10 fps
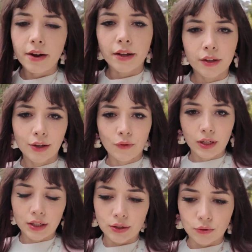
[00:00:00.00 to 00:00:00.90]
another
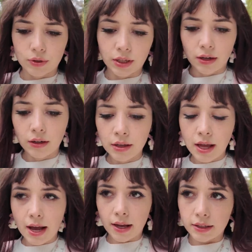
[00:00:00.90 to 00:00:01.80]
convenience store dinner.
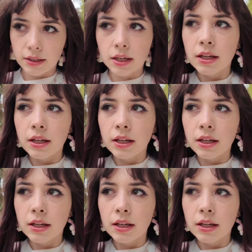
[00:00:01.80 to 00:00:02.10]
And